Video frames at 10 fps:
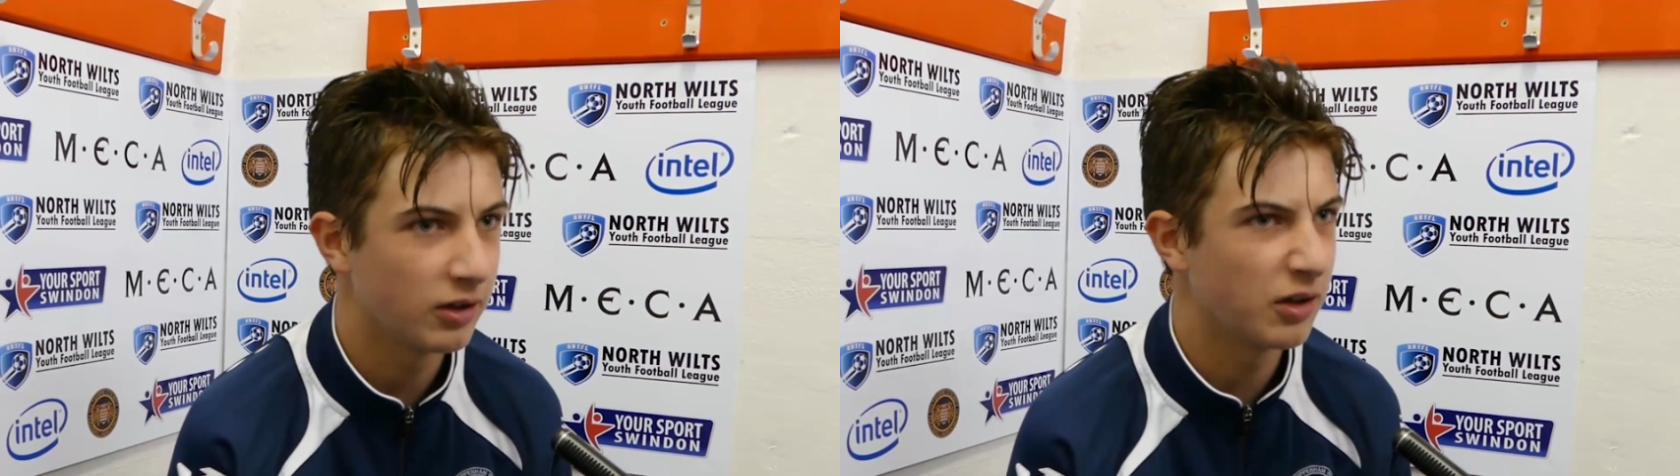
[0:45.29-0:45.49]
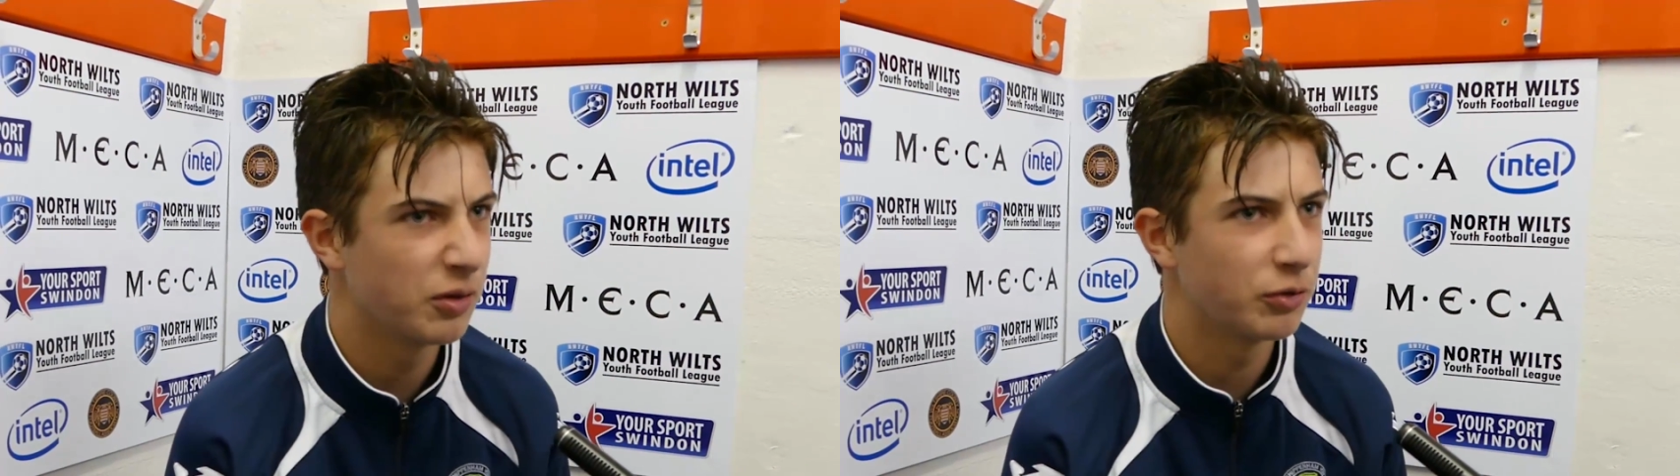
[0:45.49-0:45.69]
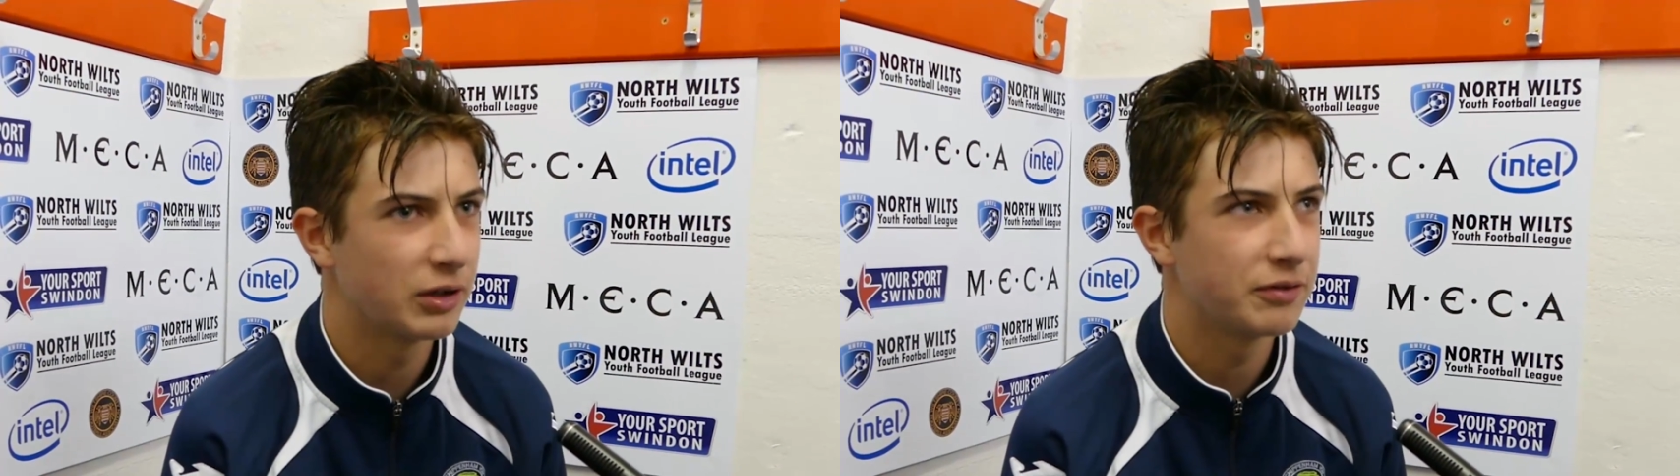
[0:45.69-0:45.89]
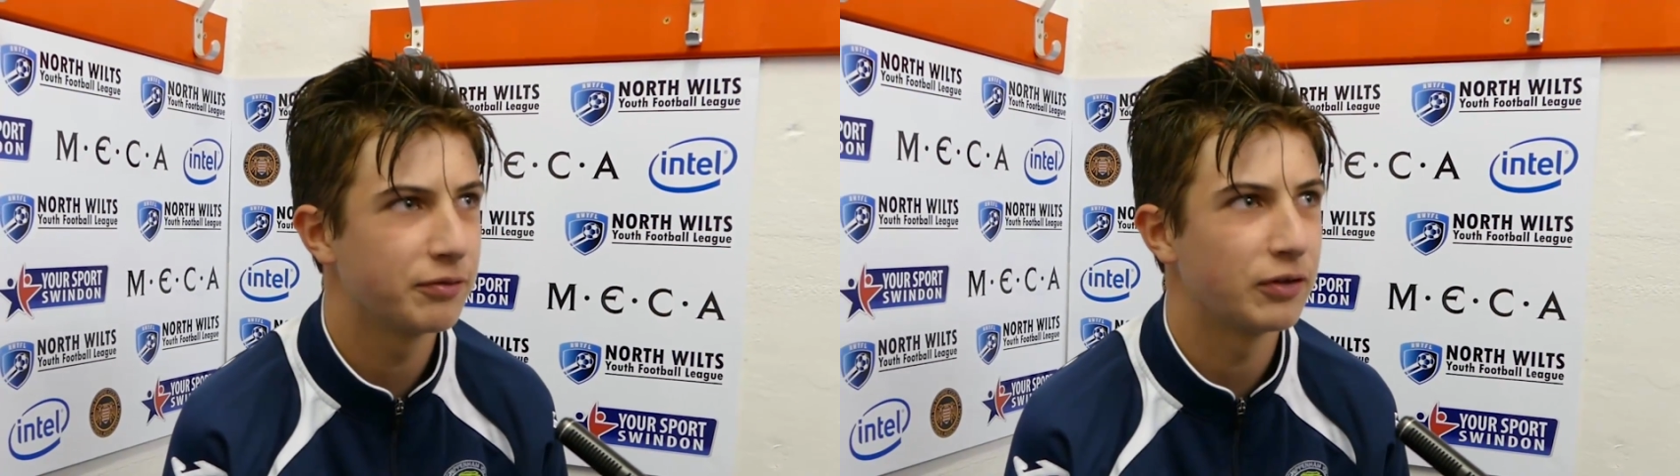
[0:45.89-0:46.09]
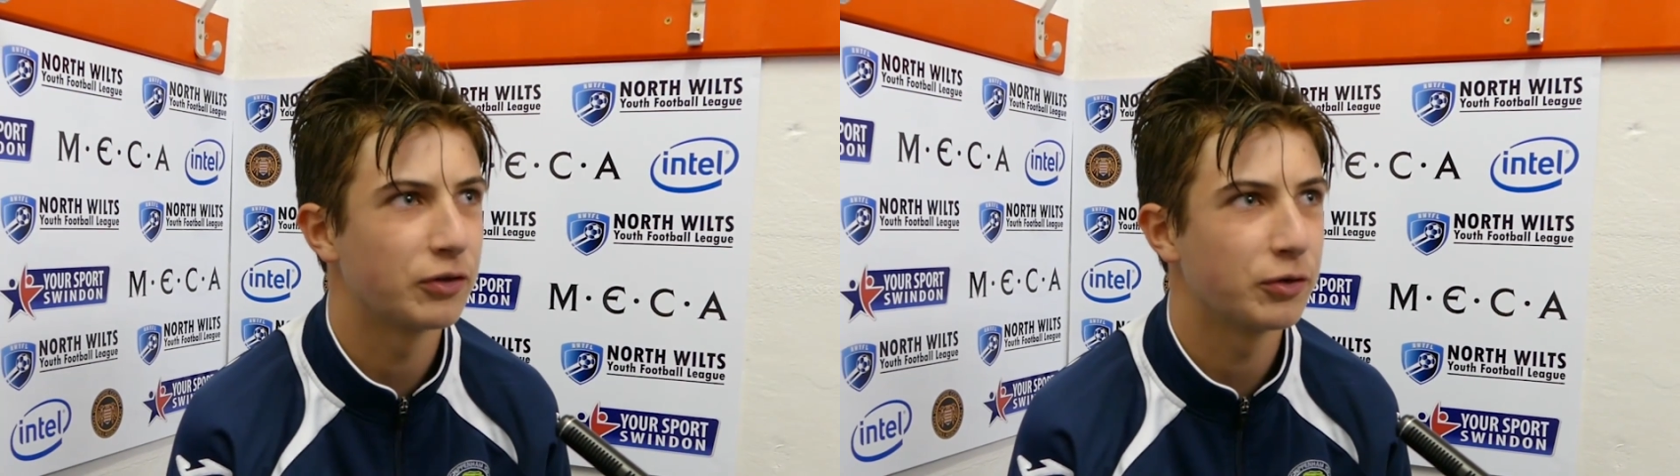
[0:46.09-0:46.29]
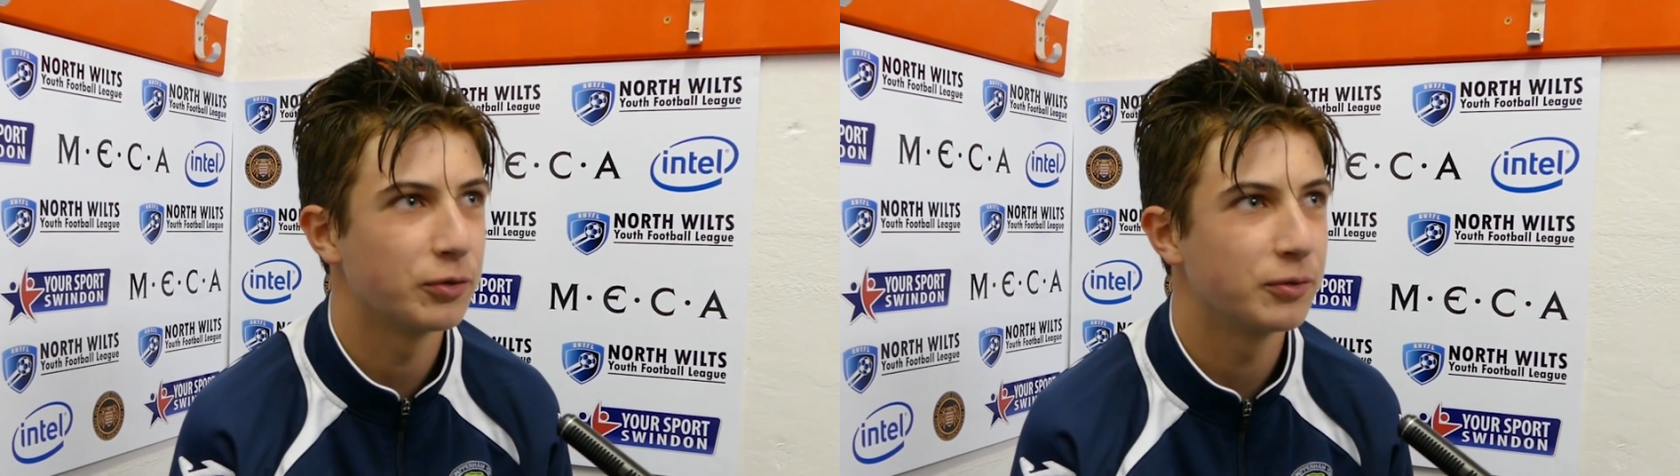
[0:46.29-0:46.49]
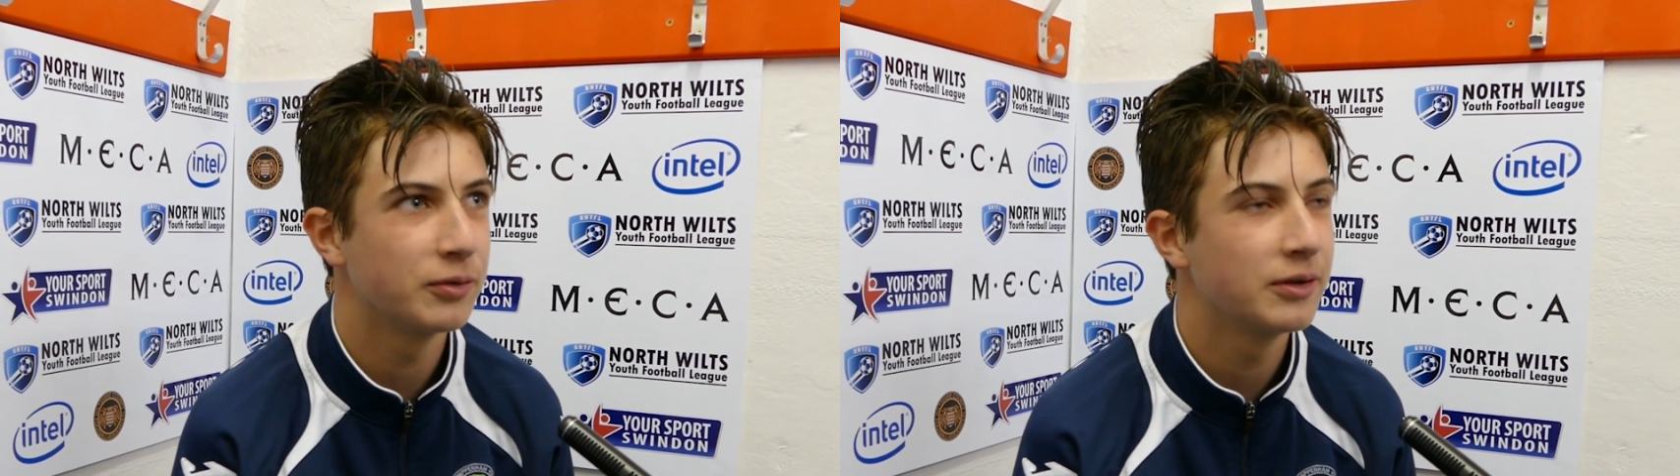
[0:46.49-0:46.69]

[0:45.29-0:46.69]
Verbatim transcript: they were really physical